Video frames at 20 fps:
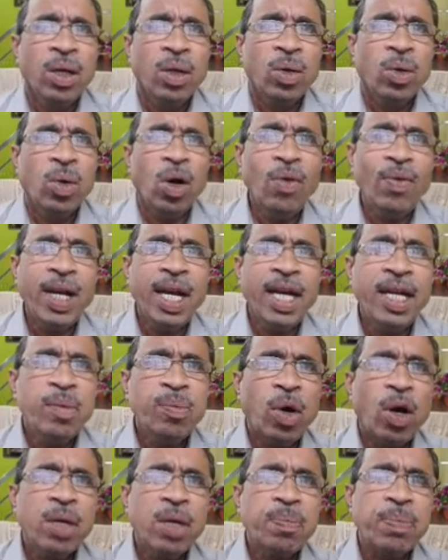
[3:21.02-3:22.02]
Covalent
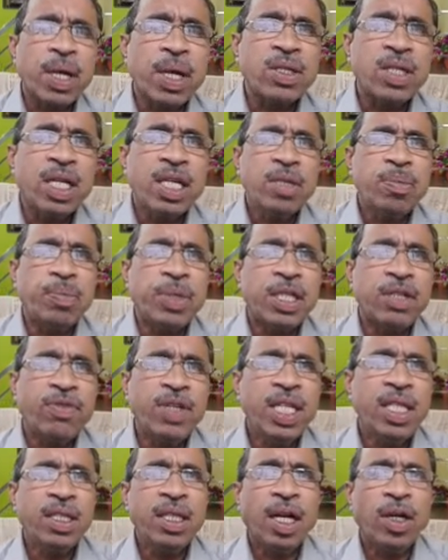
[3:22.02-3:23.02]
bond present
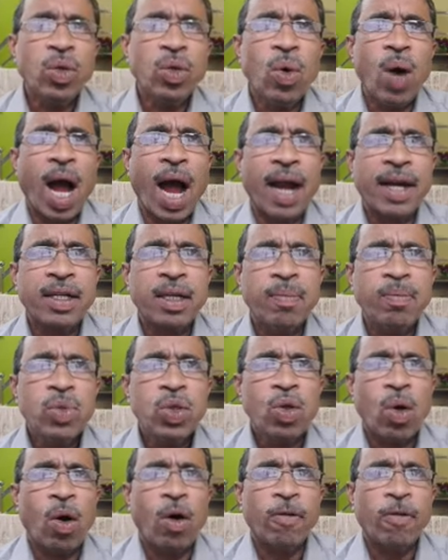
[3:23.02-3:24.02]
between the two
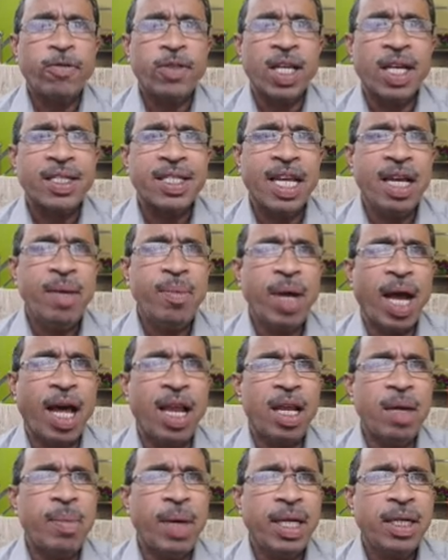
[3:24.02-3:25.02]
atoms of the same
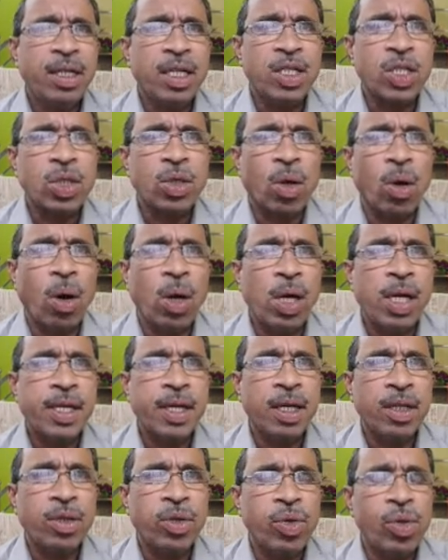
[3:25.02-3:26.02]
element is called
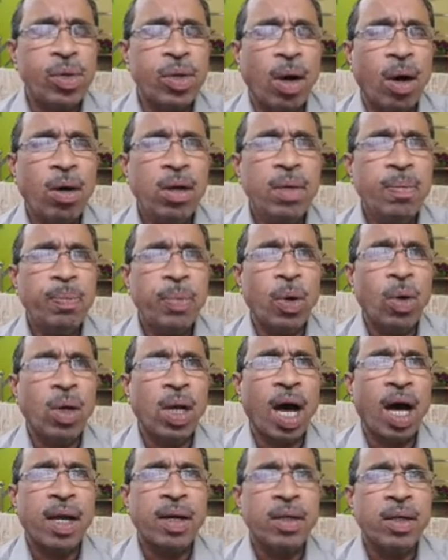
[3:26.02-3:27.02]

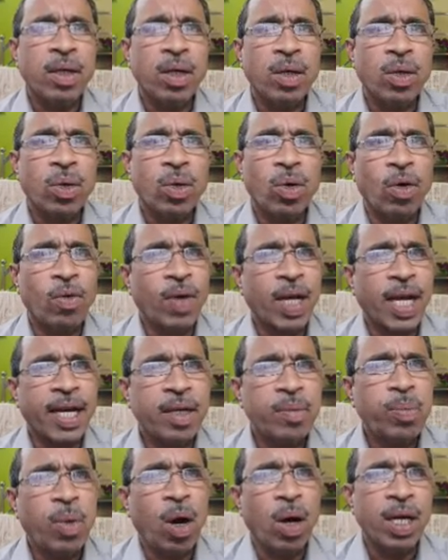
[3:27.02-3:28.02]
non-polar
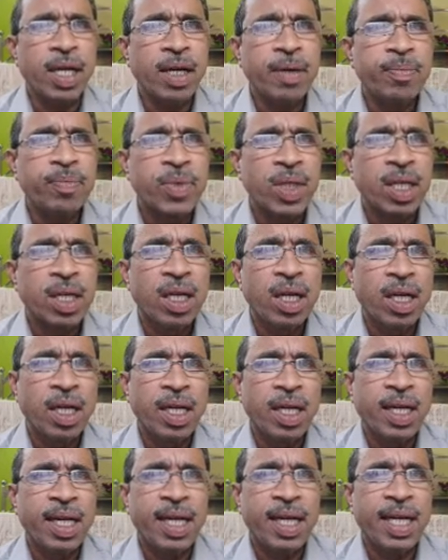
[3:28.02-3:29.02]
covalent bond.
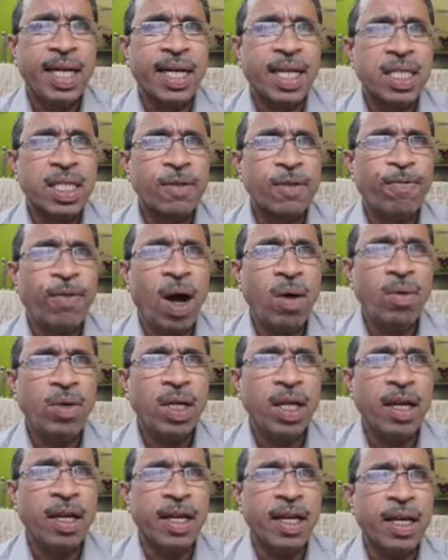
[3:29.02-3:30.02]
It is
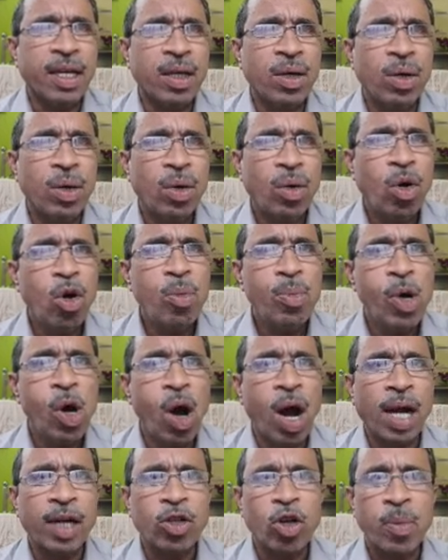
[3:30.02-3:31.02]
found in
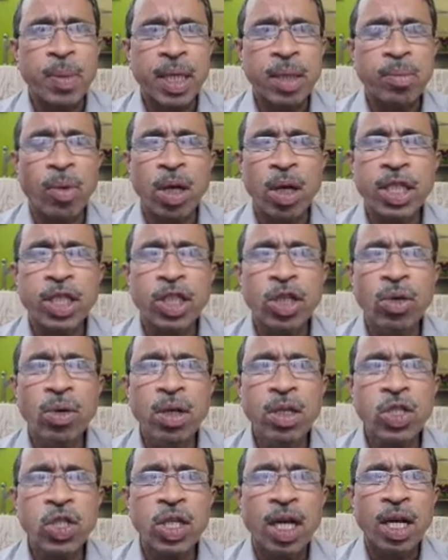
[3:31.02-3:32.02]
homoatomic
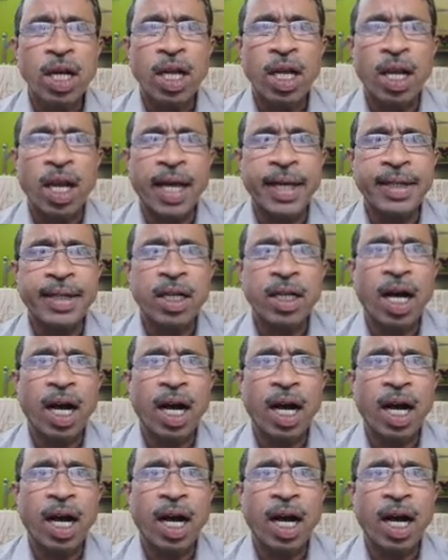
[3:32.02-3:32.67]
molecules like